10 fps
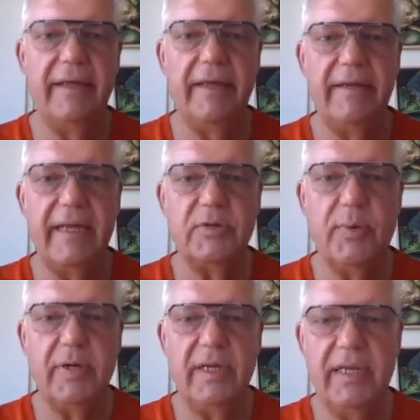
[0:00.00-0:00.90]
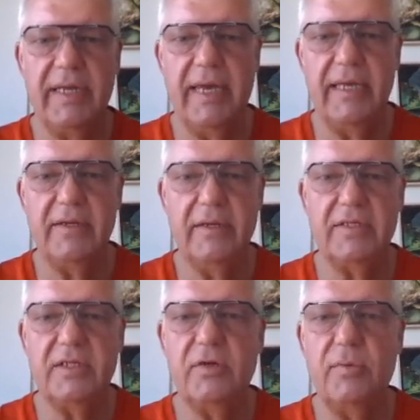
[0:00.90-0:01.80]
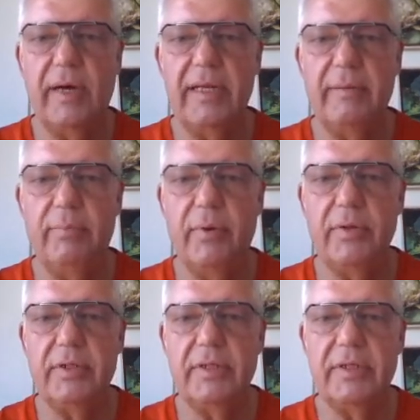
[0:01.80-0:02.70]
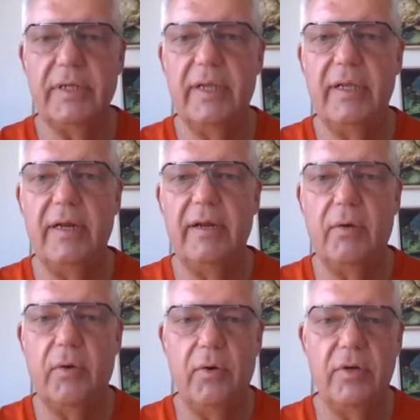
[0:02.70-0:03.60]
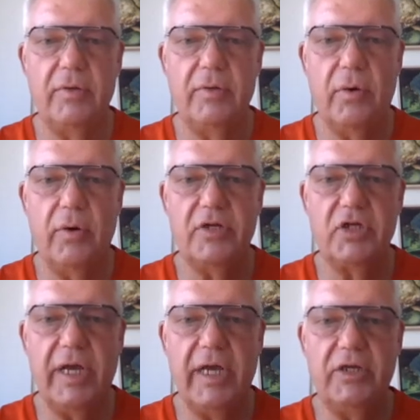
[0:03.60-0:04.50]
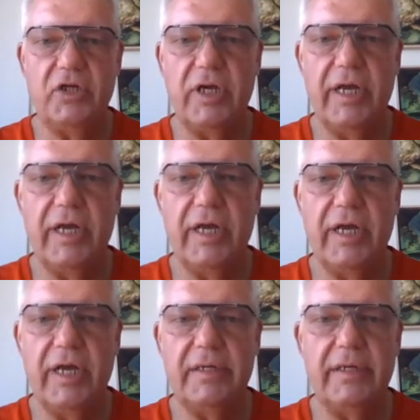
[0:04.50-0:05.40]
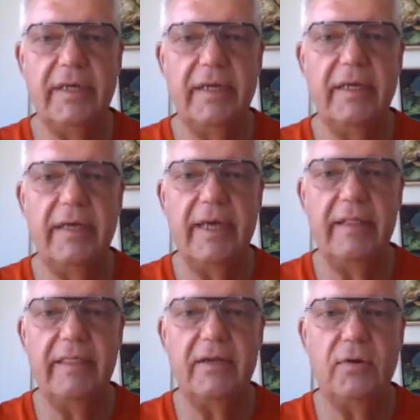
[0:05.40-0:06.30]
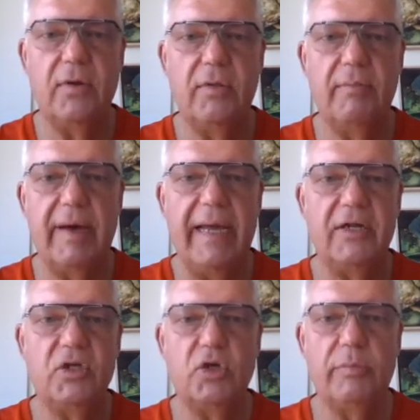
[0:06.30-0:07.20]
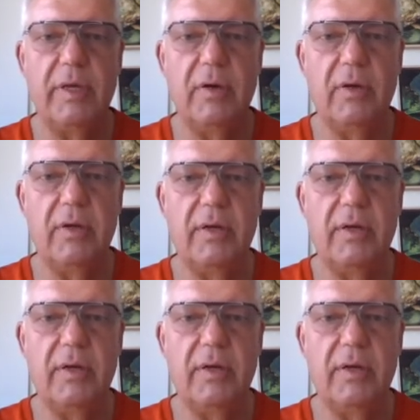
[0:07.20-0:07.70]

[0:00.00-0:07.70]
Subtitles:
dashboard indicator is quite important. Oil change and that you know the mileage should be on